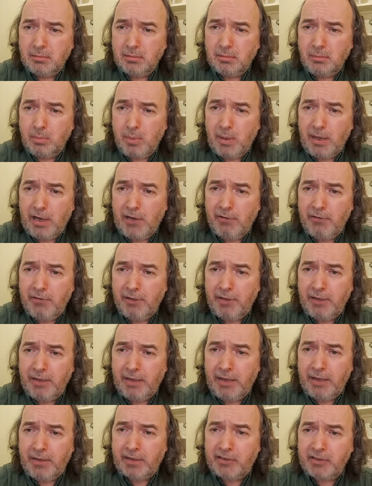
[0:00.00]
a
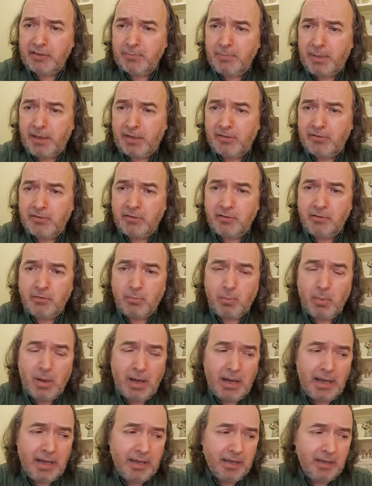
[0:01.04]
wary and expectant
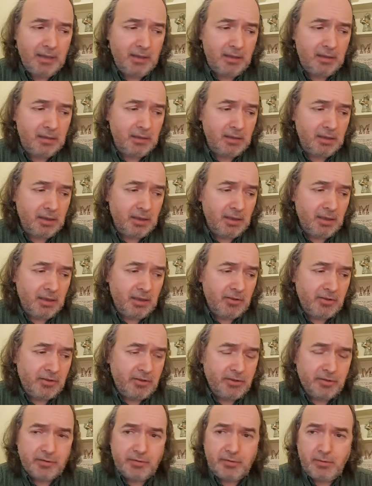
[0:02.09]
while
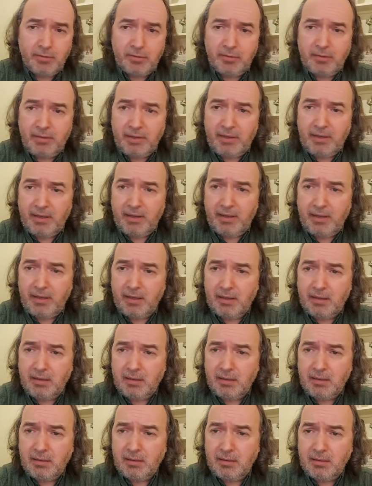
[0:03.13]
she stood there,
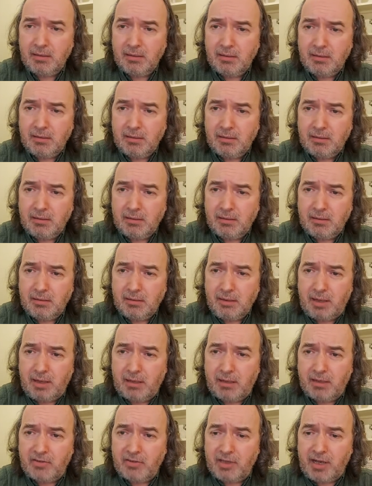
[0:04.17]

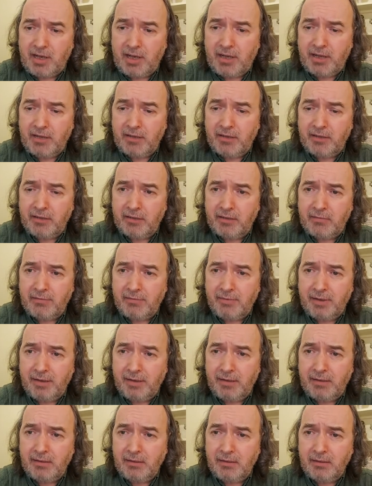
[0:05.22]
like a giant
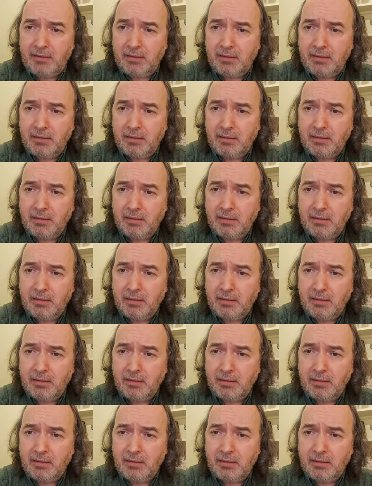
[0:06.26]
felled,